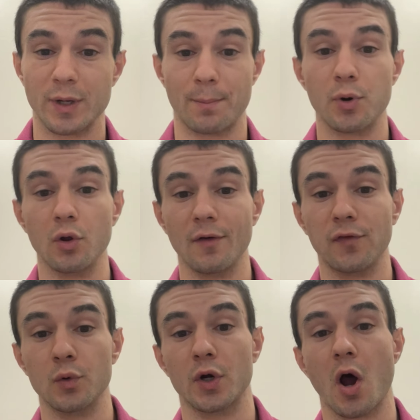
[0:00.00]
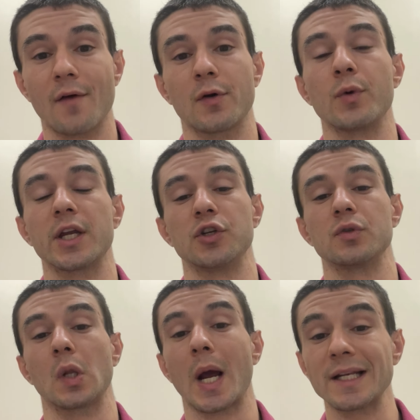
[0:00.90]
we can pull the fluid off, and we can
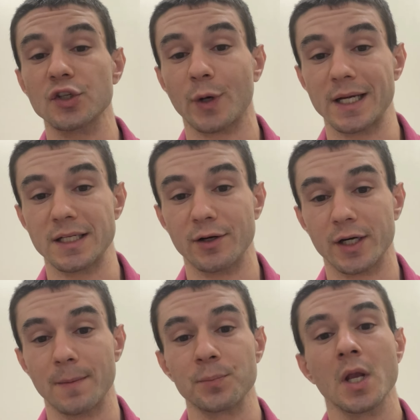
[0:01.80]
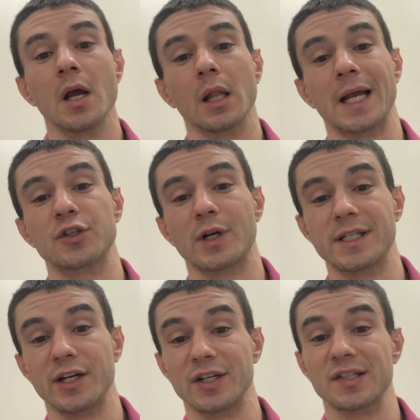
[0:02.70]
use Light's criteria. Light's
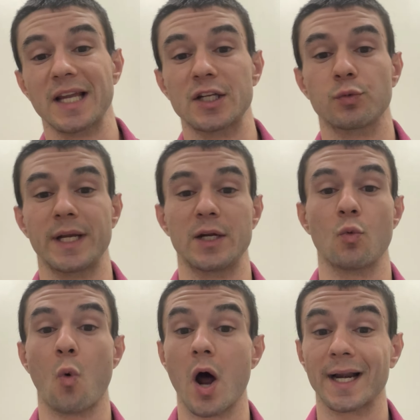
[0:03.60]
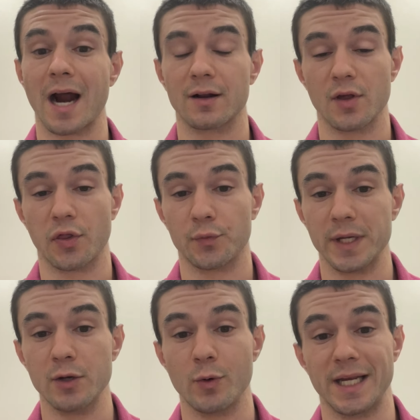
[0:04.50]
criteria states we need 1 out of the
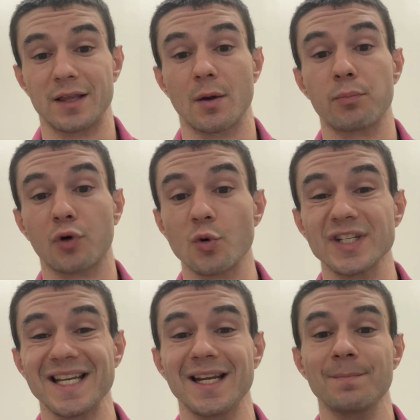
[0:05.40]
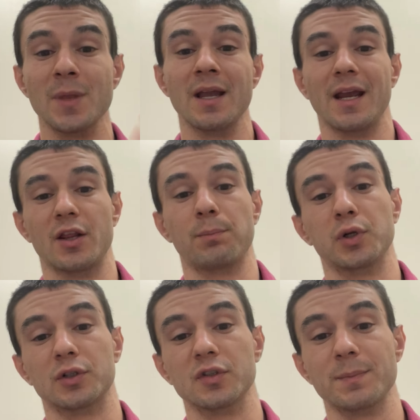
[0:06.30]
3. We need the protein in the
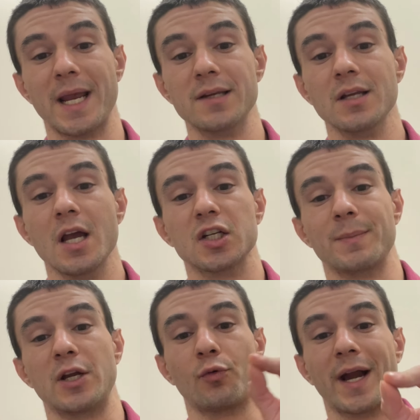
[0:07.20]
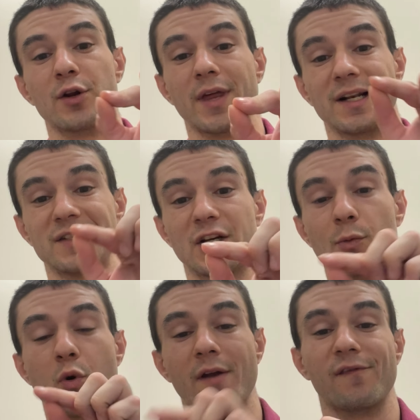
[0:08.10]
pleural space to be greater than
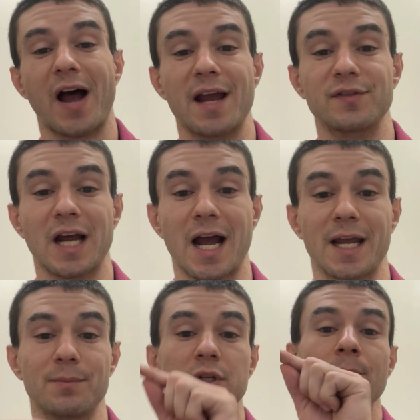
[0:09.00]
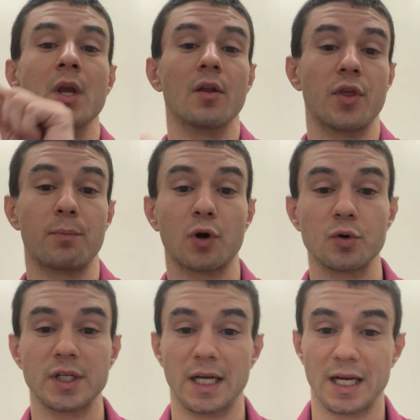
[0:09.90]
0.5 times the
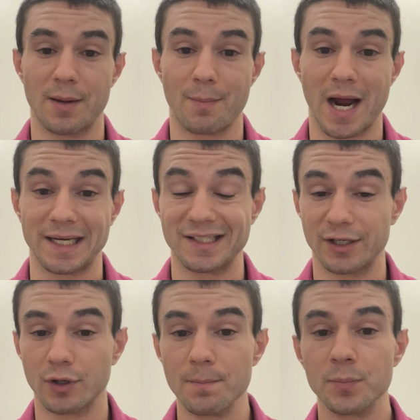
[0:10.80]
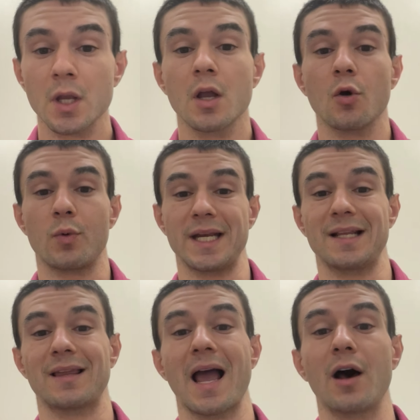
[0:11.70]
protein in my serum. We
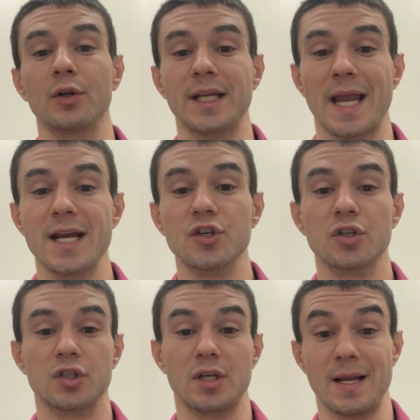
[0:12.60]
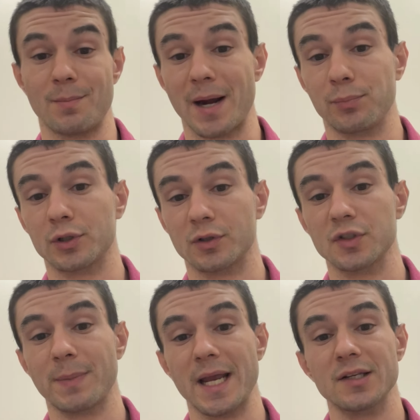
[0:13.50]
need the LDH in my pleural
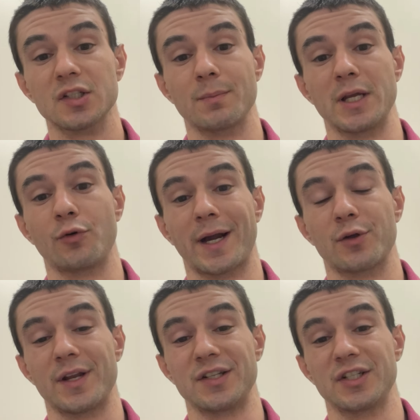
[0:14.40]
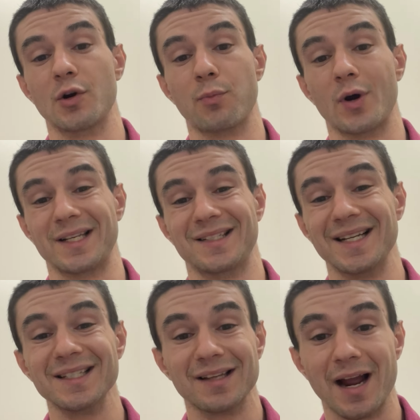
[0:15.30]
space to be greater than
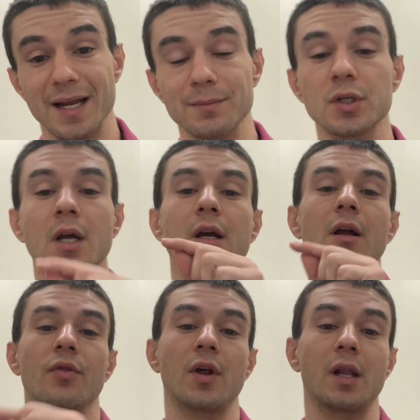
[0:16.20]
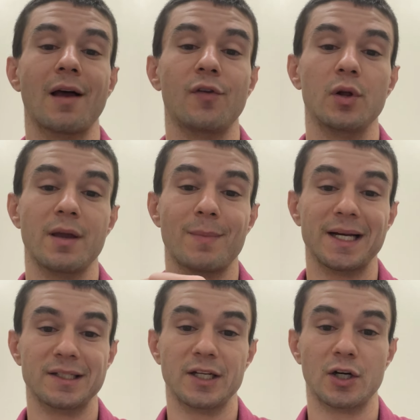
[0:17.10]
0.6 times the level in my
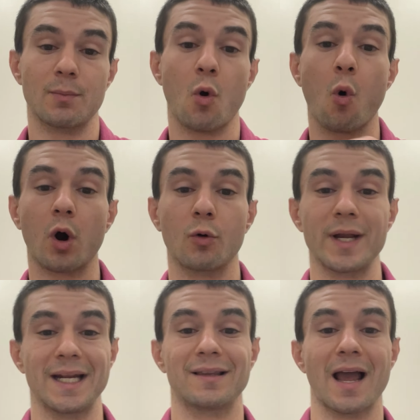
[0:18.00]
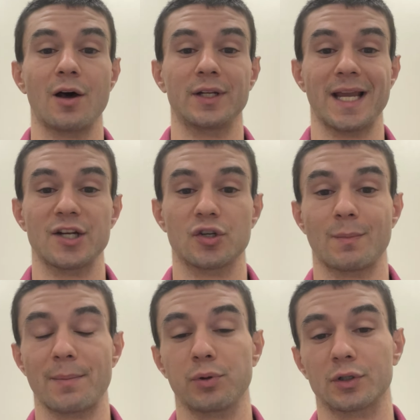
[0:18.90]
serum, or we need the LDH in
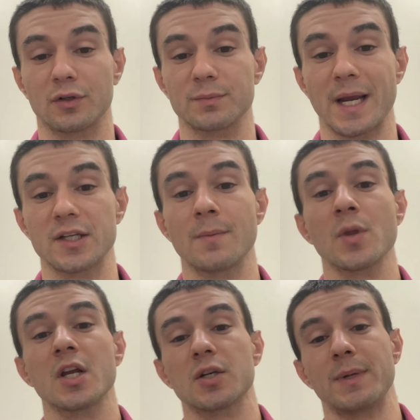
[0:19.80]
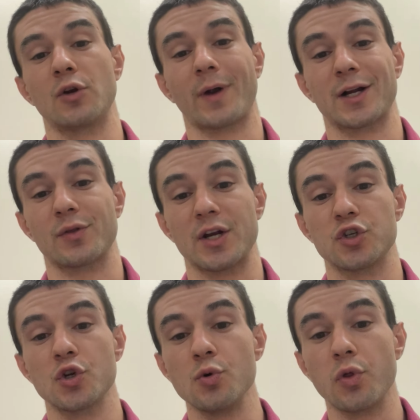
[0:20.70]
my pleural space to be greater than
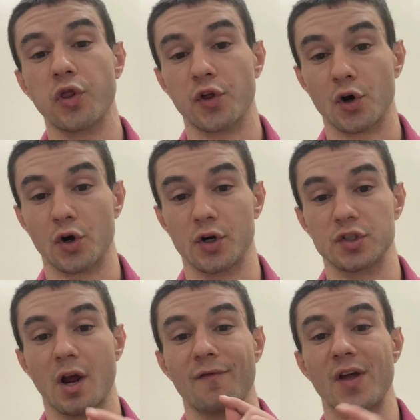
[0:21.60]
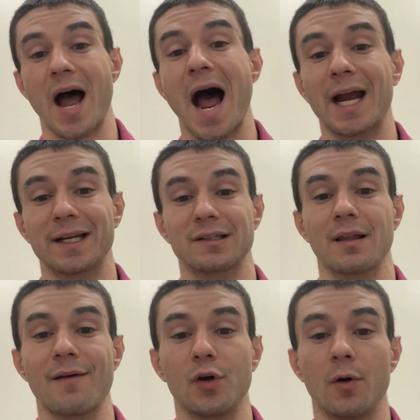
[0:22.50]
2/3 of the highest
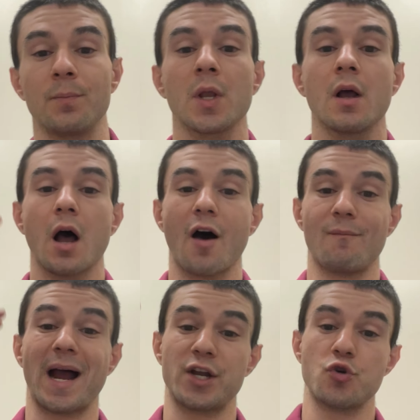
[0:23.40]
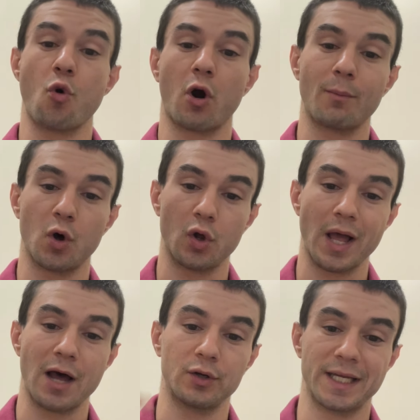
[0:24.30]
level of my normal
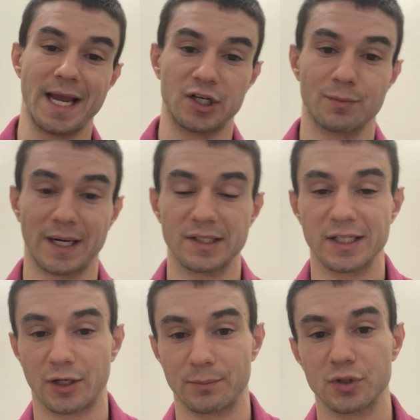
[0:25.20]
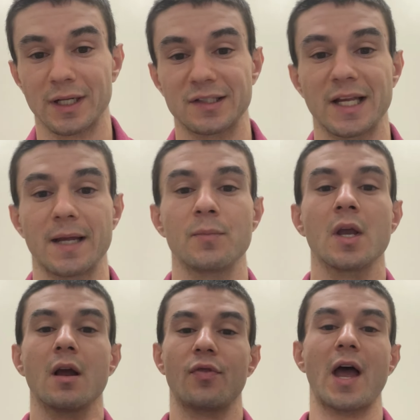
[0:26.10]
LDH in my serum. So let's say
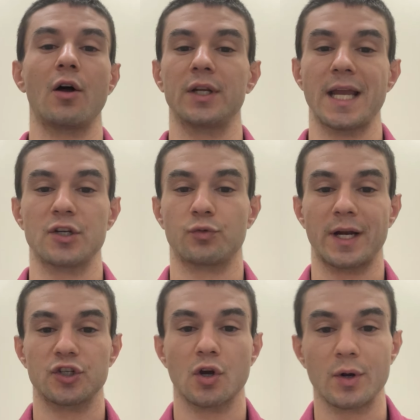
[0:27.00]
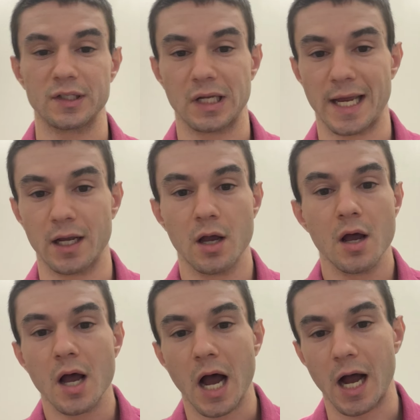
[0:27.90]
the LDH ratio is like
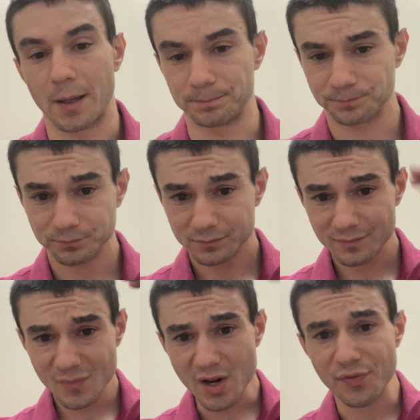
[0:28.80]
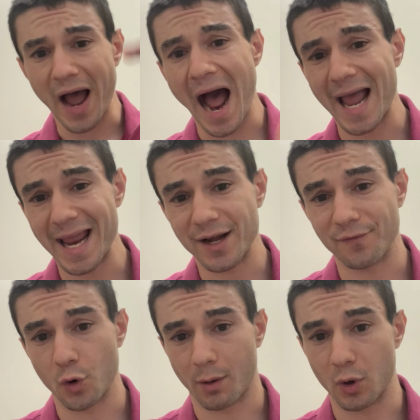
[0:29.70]
the high end
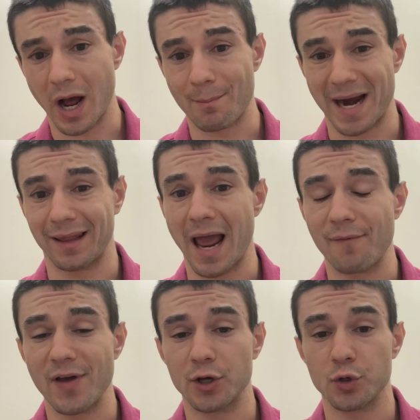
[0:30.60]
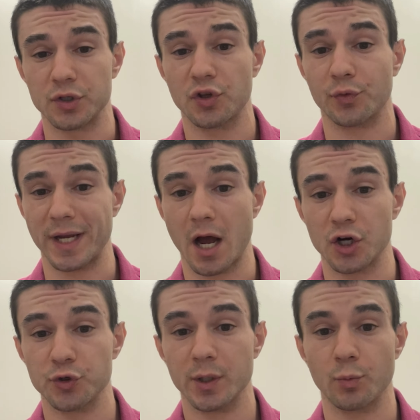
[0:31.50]
of normal on my lab value is
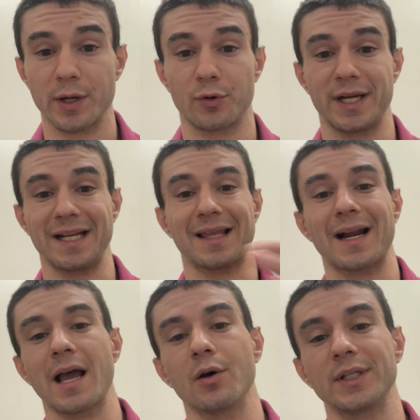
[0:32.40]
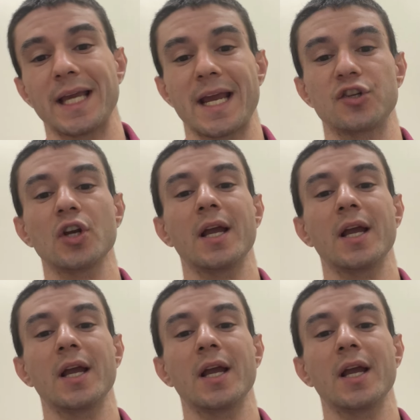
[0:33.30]
300. We would need that LDH